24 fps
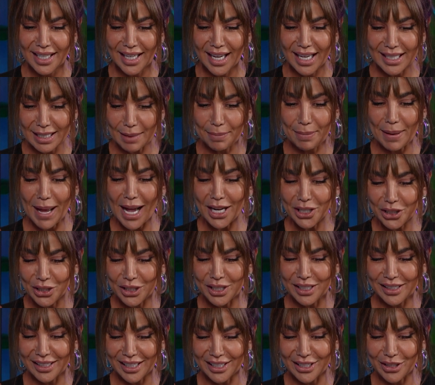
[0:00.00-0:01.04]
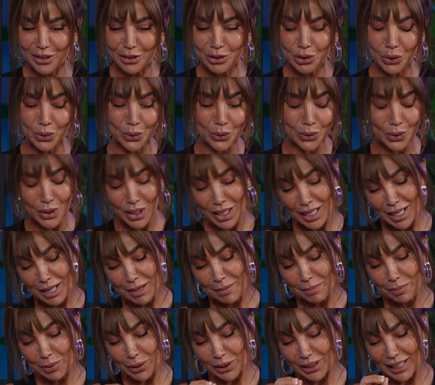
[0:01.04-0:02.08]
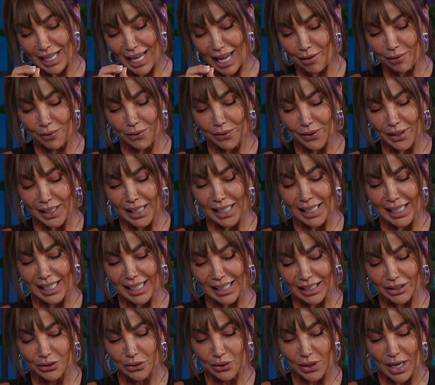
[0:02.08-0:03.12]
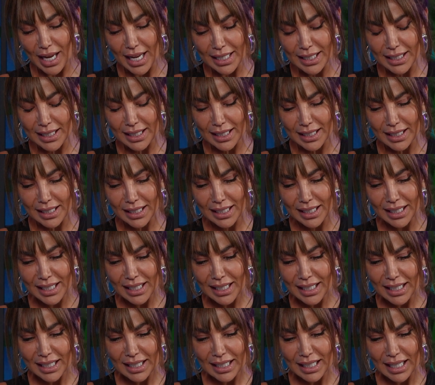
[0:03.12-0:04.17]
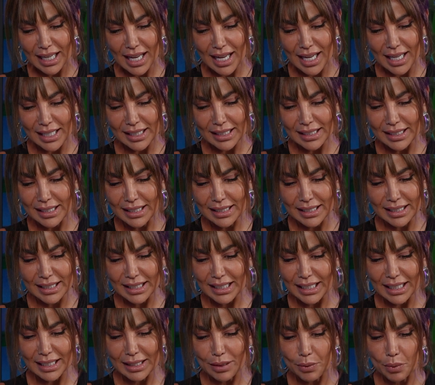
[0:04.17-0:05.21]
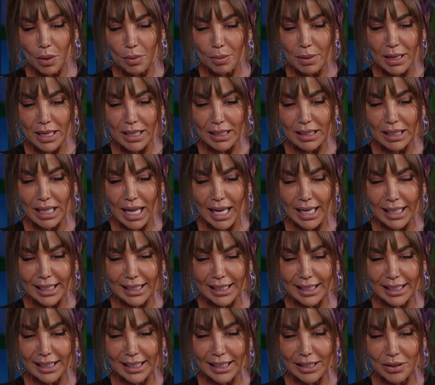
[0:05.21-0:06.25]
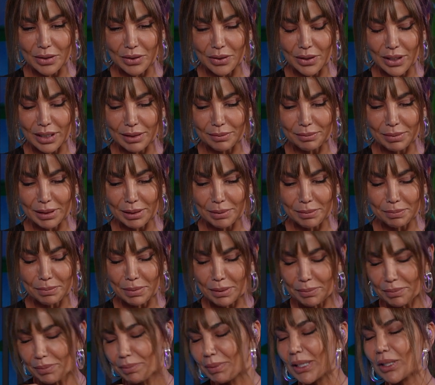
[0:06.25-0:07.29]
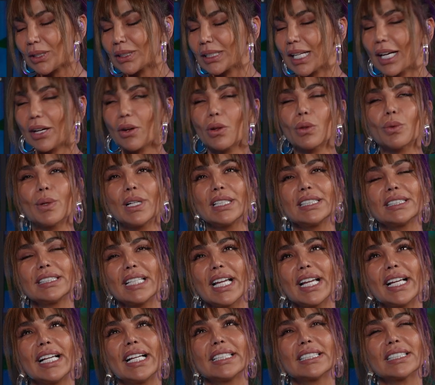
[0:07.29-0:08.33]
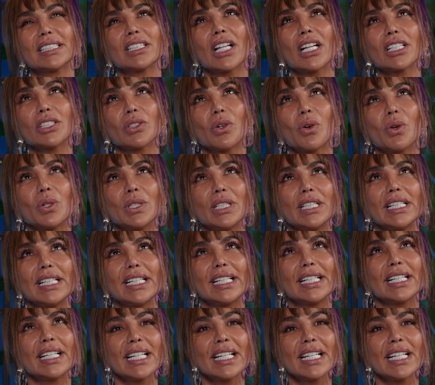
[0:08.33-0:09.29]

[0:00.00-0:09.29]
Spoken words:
It's a passion, to put every dress and see the woman because I always say it's not only